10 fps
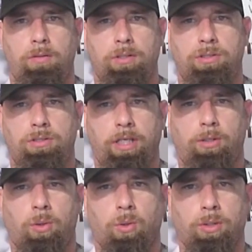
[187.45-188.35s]
this is
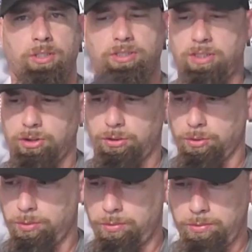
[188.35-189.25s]
a Core
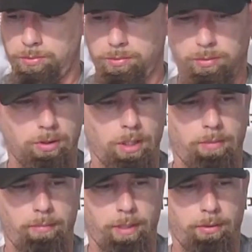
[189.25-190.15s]
Essential
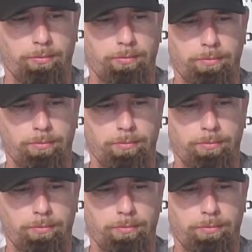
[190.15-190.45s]
gun belt.